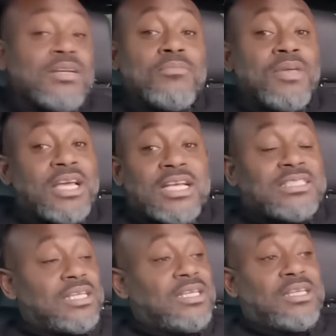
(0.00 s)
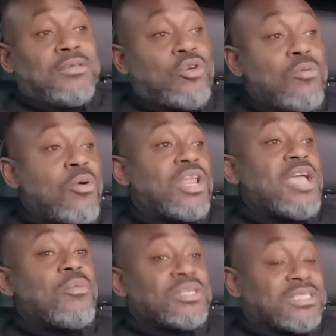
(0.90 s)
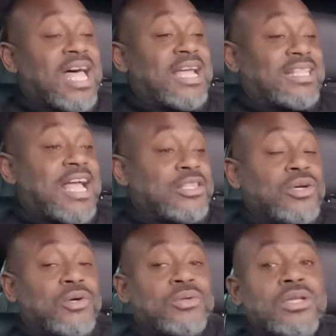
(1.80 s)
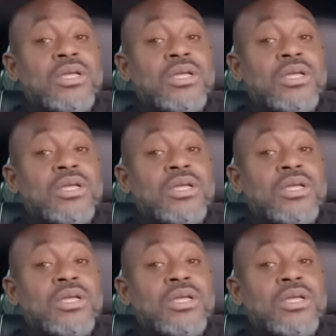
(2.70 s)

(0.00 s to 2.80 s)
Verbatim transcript: because Kool Moe Dee was like that dude.